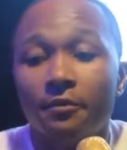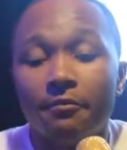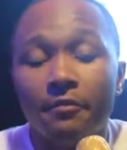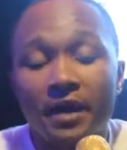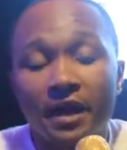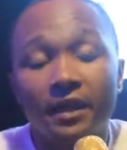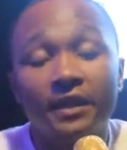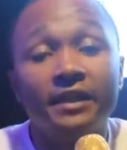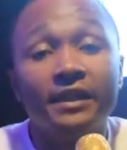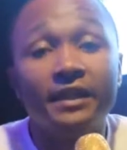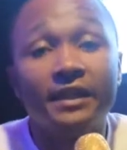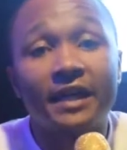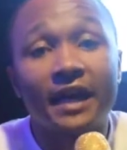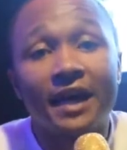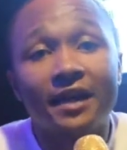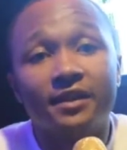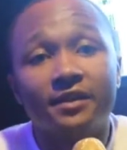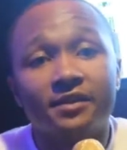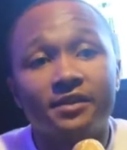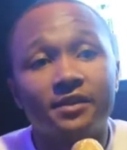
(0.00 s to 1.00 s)
melody
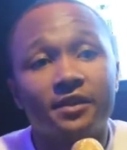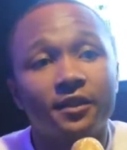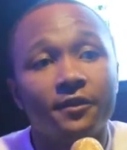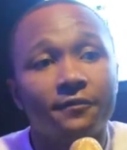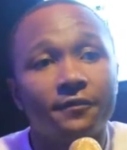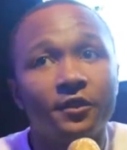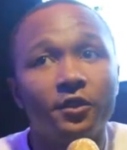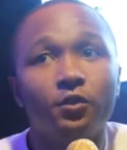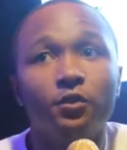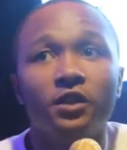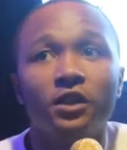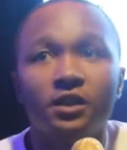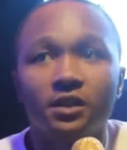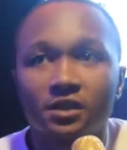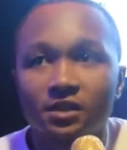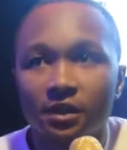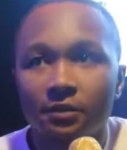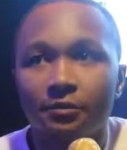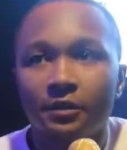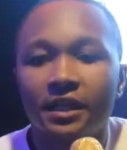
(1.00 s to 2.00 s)
kind of stuff, and you get
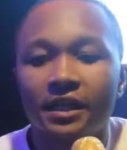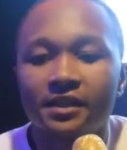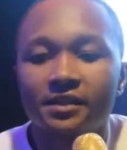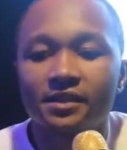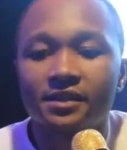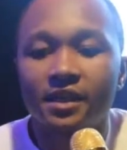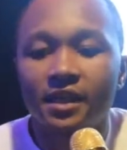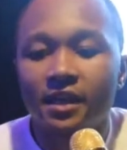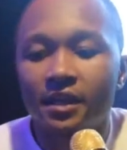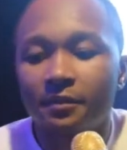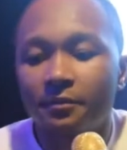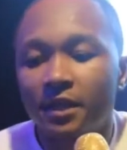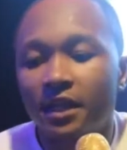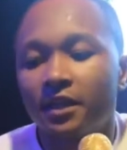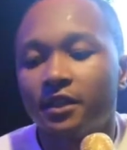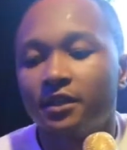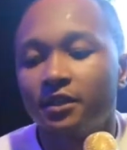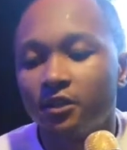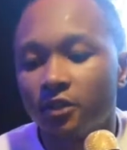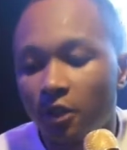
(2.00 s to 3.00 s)
some of that same
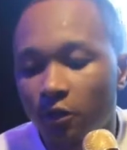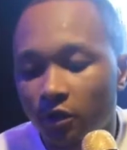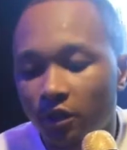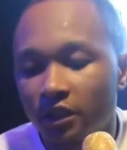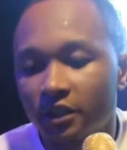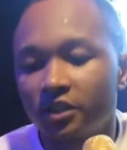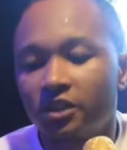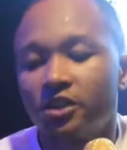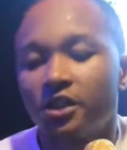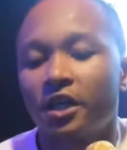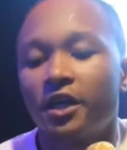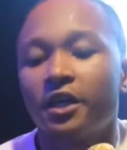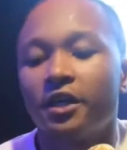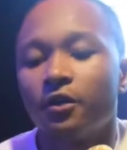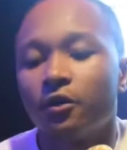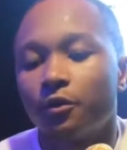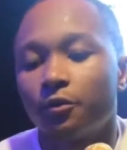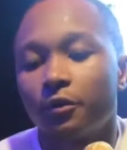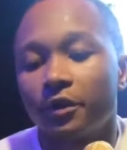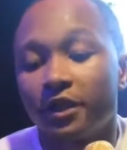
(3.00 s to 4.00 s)
kind of, you know, cliche
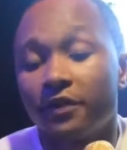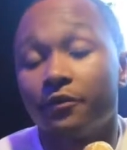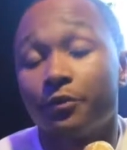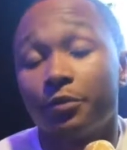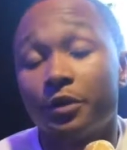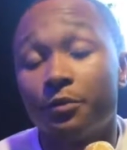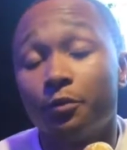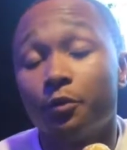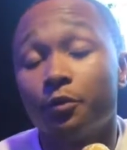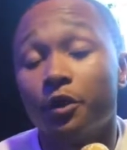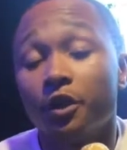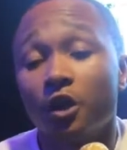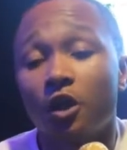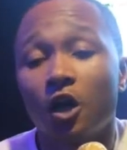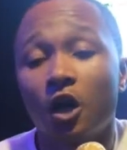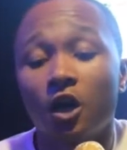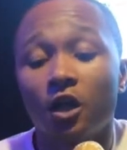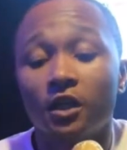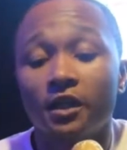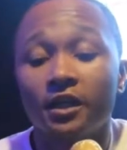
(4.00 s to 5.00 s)
or whatever people want to
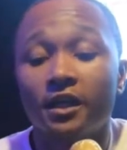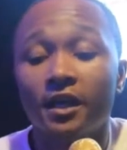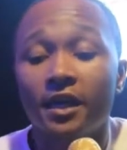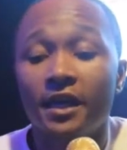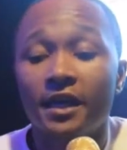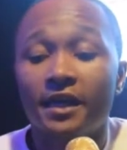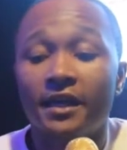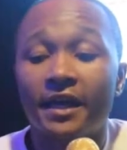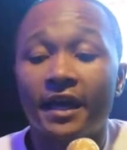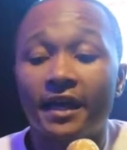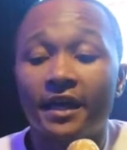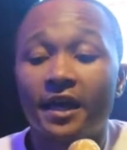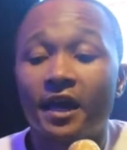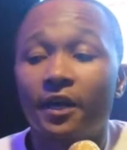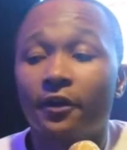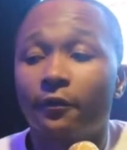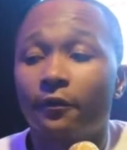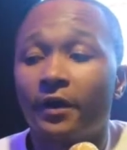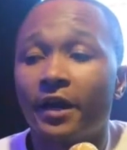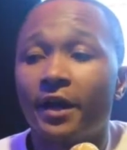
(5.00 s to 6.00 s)
call it, that
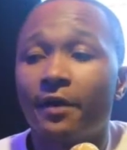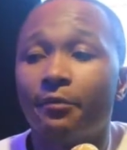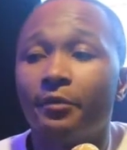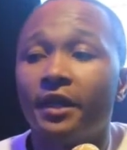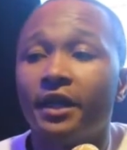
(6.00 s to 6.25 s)
kind of rap.